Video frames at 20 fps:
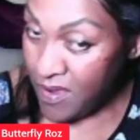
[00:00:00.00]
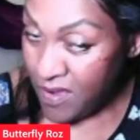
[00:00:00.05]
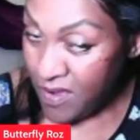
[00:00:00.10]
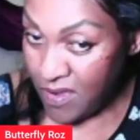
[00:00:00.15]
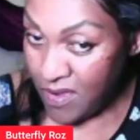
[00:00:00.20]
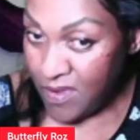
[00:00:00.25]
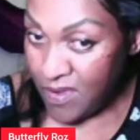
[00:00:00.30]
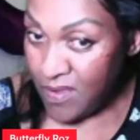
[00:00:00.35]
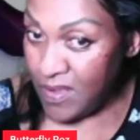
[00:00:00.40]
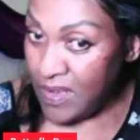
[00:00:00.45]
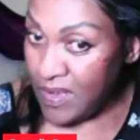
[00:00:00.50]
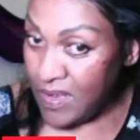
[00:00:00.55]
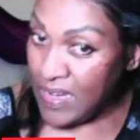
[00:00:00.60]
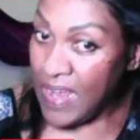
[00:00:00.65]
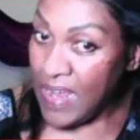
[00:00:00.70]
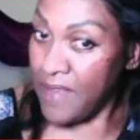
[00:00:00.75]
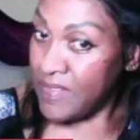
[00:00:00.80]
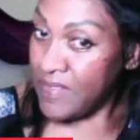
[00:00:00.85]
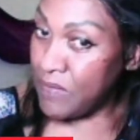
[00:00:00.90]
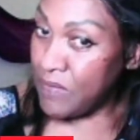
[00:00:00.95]
And I have
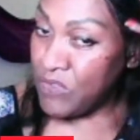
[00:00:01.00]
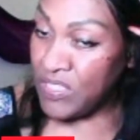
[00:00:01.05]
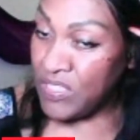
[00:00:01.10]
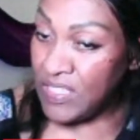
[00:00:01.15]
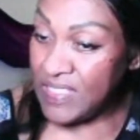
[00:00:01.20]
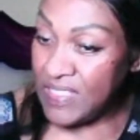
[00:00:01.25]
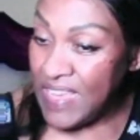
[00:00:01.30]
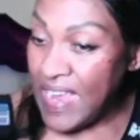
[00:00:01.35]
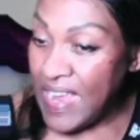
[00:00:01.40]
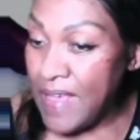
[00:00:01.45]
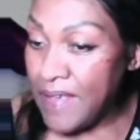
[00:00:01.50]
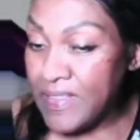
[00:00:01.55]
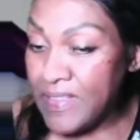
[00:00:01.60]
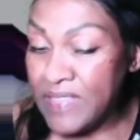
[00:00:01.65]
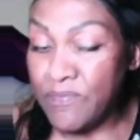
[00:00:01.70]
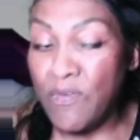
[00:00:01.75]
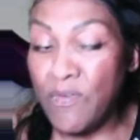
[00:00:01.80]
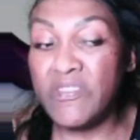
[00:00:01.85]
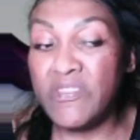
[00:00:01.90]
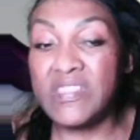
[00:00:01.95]
since I have
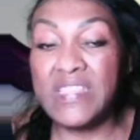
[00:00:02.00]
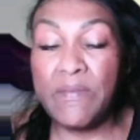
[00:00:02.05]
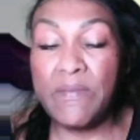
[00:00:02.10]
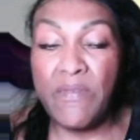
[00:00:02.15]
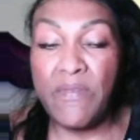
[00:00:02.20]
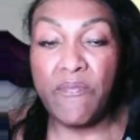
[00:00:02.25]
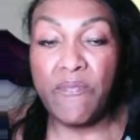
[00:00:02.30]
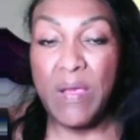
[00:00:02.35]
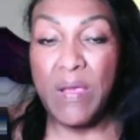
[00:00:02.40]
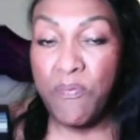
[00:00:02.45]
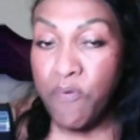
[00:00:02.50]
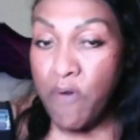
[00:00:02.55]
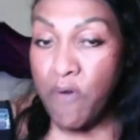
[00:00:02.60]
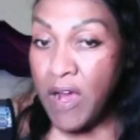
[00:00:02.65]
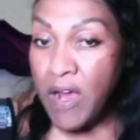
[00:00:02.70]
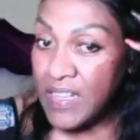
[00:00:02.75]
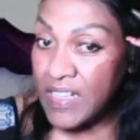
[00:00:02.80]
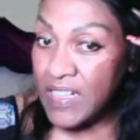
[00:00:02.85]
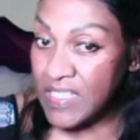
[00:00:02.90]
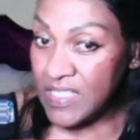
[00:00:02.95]
some of my
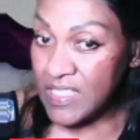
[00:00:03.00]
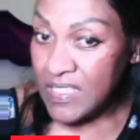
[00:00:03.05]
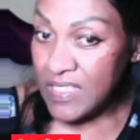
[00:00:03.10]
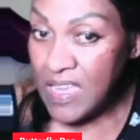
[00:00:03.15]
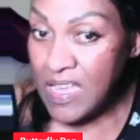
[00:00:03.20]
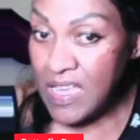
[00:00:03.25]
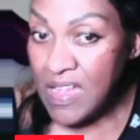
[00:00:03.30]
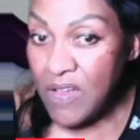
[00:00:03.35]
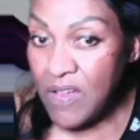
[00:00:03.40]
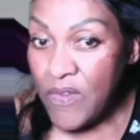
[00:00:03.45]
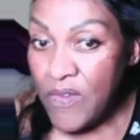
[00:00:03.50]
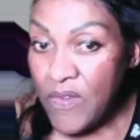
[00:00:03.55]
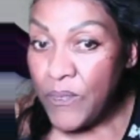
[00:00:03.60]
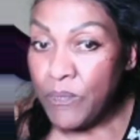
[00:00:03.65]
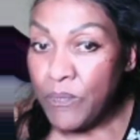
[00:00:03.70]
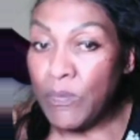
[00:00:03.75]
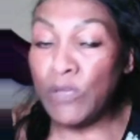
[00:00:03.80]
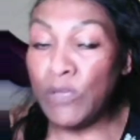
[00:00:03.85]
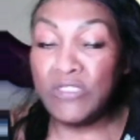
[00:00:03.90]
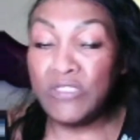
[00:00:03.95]
products, most of
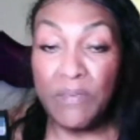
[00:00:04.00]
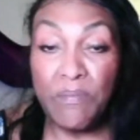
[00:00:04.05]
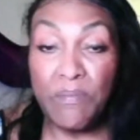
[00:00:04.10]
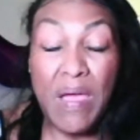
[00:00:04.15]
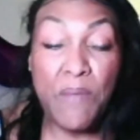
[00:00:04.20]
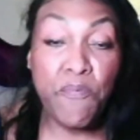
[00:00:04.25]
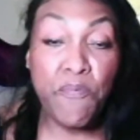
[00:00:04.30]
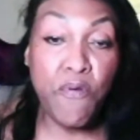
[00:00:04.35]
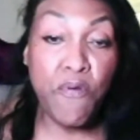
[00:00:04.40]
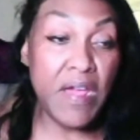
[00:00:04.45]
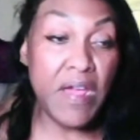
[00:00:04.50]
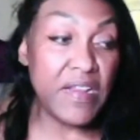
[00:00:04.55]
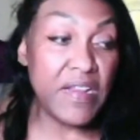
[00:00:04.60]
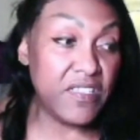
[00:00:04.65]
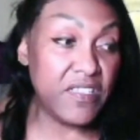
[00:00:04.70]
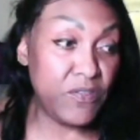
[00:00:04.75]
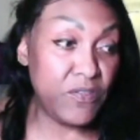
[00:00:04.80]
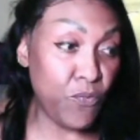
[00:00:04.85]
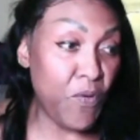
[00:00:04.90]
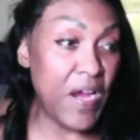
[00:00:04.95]
my products
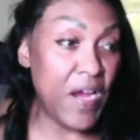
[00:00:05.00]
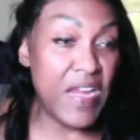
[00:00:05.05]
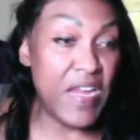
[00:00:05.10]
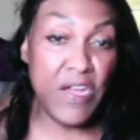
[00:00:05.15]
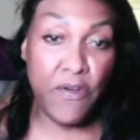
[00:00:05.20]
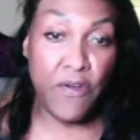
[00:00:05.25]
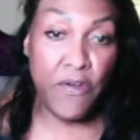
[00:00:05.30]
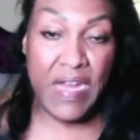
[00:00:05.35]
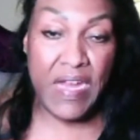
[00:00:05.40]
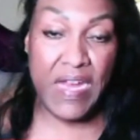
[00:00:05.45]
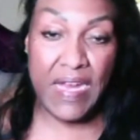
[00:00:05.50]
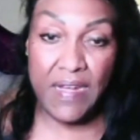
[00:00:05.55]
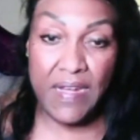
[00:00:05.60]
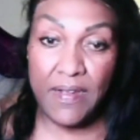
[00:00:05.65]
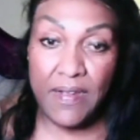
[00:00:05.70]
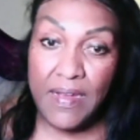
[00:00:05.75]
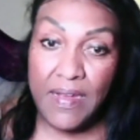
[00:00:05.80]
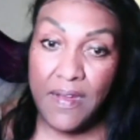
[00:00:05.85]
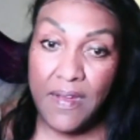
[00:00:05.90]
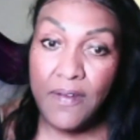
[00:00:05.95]
right here handy,
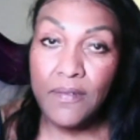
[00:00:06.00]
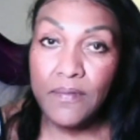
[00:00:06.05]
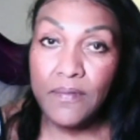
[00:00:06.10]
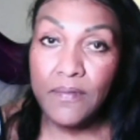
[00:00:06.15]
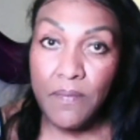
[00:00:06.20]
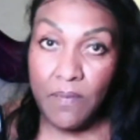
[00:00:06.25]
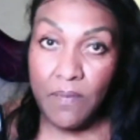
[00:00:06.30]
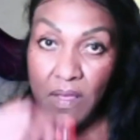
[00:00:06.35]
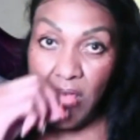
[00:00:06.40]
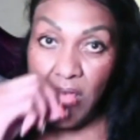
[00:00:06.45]
and